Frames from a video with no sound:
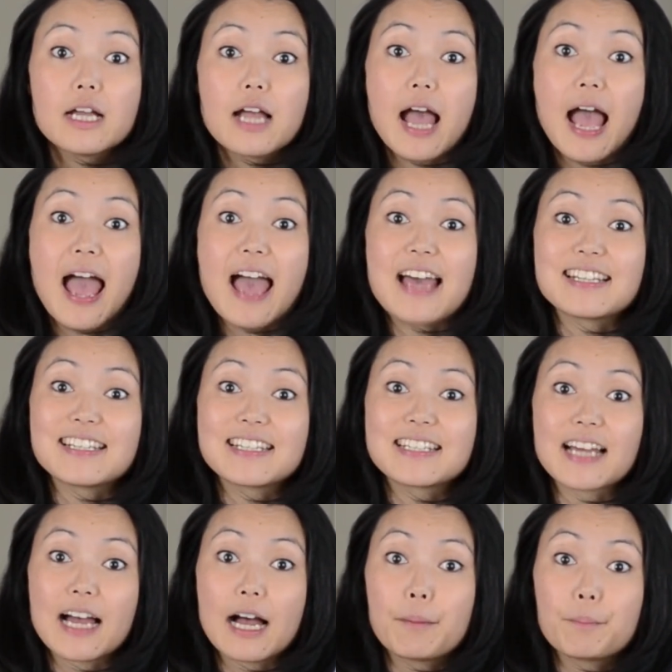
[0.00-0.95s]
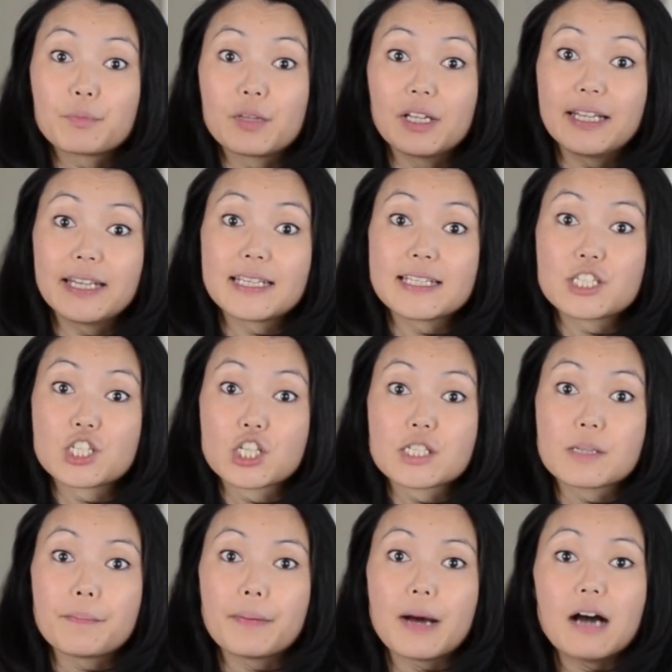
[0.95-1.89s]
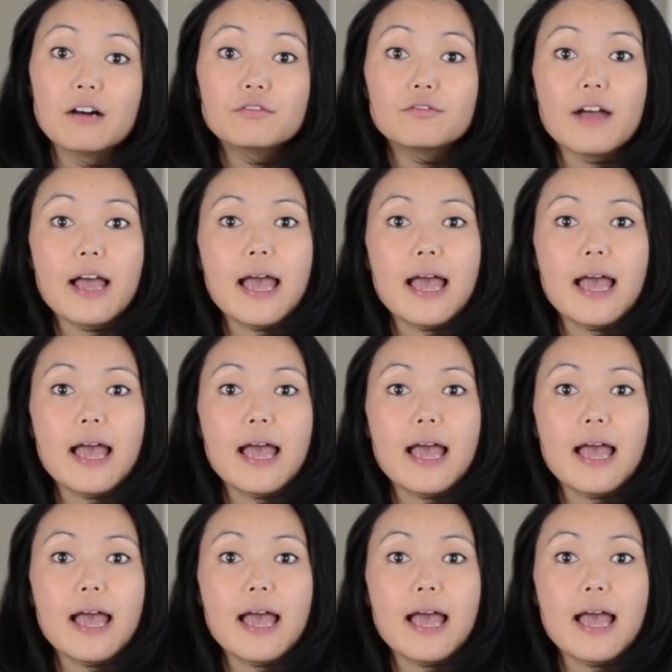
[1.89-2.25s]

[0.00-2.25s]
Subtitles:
And the link is just above.